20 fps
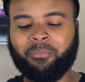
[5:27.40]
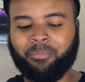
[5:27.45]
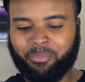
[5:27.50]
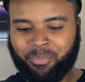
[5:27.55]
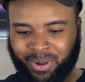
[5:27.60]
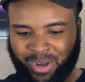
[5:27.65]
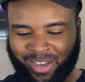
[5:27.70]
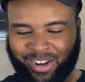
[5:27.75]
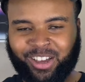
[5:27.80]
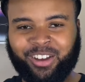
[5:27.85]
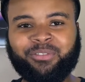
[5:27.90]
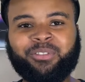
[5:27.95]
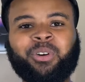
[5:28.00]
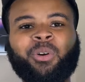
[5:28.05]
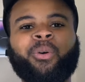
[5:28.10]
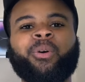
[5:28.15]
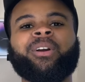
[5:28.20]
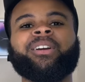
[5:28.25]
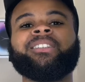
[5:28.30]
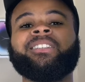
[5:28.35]
But of
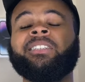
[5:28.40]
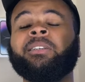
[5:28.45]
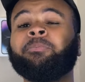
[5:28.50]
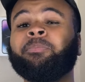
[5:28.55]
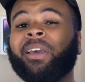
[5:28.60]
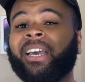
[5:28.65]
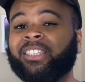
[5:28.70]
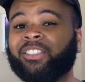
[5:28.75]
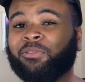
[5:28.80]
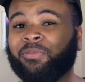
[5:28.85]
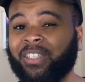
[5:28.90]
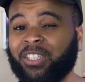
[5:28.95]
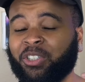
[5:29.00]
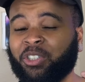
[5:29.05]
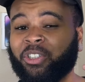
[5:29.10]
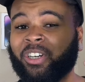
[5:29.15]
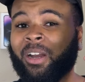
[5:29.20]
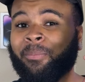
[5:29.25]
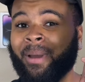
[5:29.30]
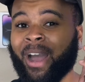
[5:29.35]
course, the best
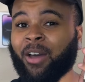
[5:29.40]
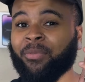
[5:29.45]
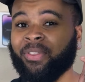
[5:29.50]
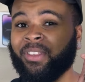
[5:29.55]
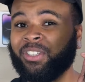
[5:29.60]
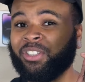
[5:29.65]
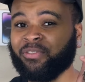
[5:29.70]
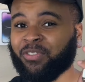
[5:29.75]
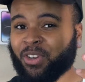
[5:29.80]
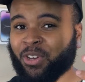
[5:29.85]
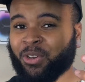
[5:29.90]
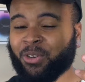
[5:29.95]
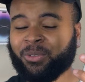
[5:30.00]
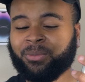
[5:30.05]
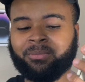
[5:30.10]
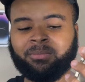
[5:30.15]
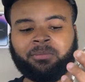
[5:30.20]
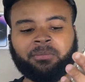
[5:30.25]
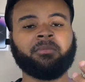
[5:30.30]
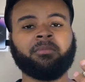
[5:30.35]
feature about this
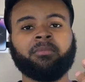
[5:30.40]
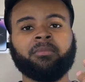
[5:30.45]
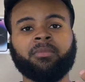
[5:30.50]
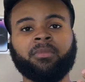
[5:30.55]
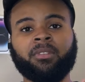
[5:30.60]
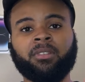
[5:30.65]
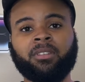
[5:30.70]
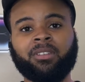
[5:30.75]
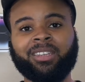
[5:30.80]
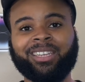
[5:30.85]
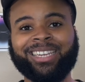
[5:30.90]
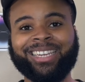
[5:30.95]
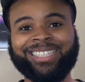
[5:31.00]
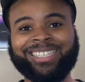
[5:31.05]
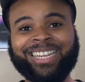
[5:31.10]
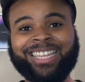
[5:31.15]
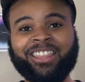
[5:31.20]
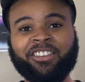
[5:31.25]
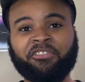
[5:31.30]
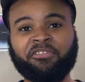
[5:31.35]
phone, it's
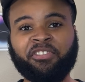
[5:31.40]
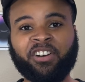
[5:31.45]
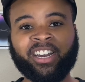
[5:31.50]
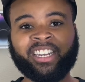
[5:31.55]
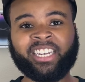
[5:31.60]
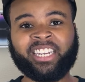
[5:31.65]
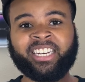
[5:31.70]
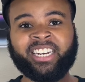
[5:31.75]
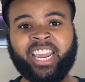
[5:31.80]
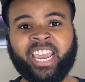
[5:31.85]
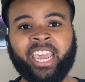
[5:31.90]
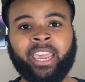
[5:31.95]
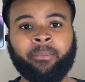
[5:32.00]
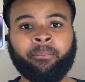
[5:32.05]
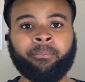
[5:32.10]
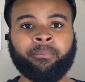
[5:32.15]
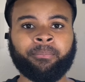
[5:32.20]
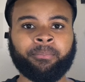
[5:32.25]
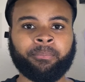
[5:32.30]
in the fucking name.